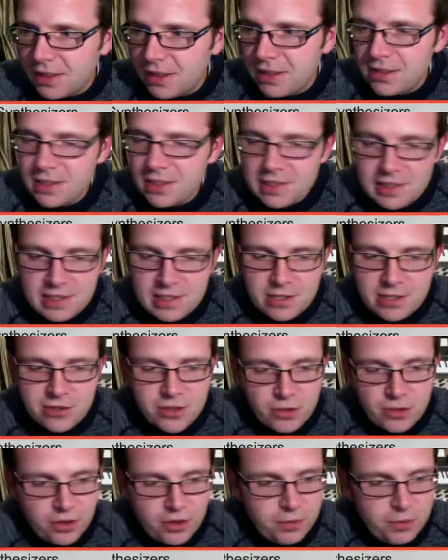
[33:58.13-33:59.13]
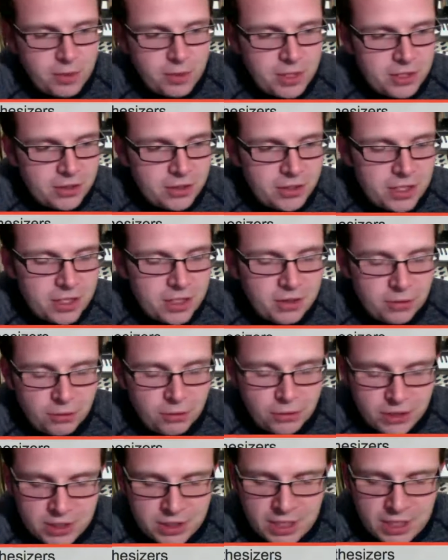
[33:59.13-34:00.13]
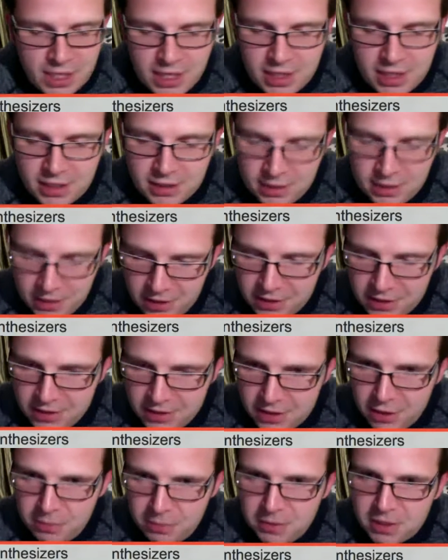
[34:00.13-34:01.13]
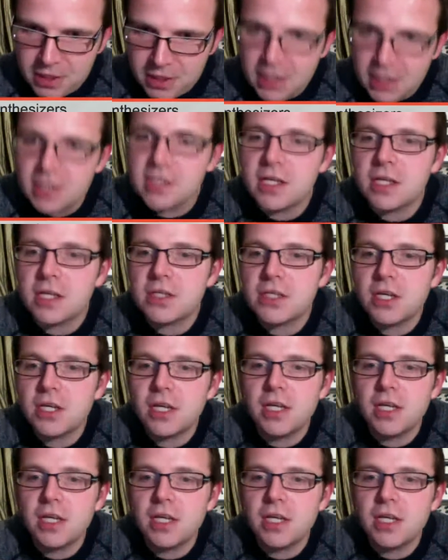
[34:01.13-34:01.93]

Literally what I've been doing all today and the last couple of days actually is,